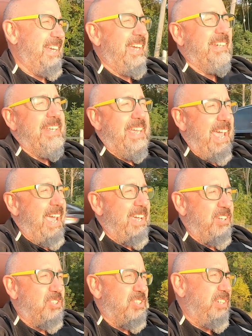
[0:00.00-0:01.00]

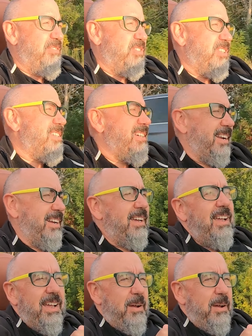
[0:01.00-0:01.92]
engaged, you've just got a